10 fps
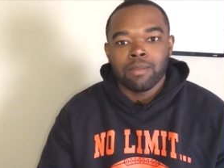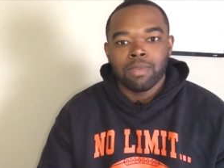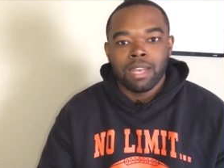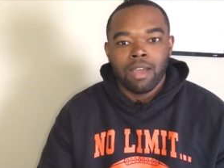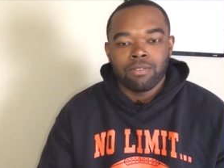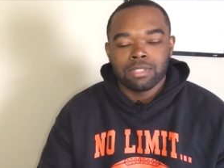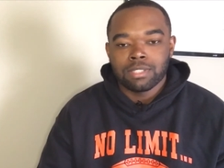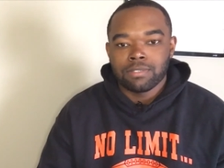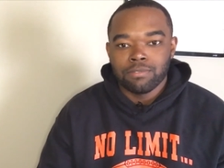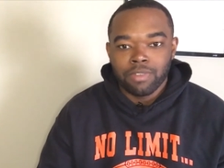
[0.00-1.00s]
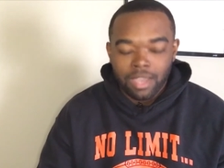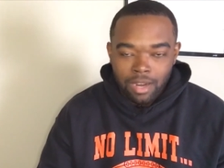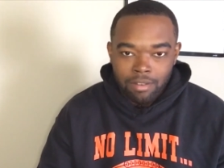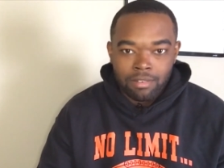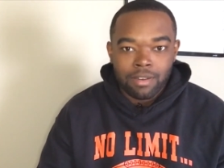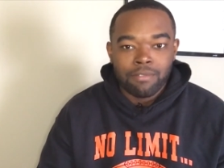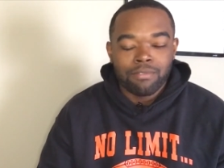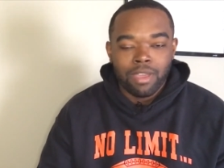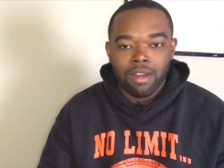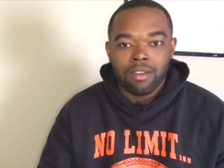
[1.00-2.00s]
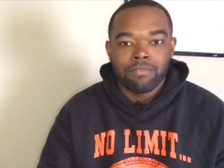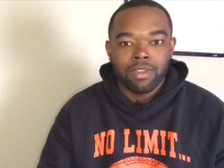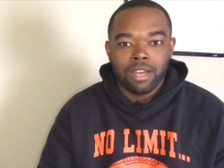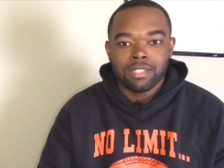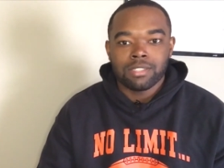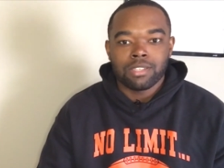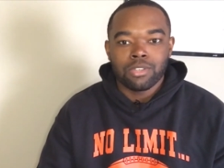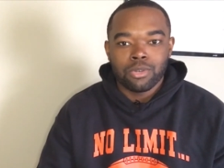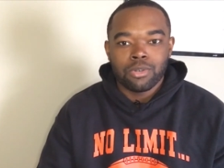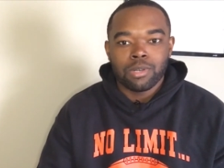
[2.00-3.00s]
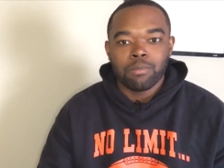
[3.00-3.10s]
and I was very, very, very secure,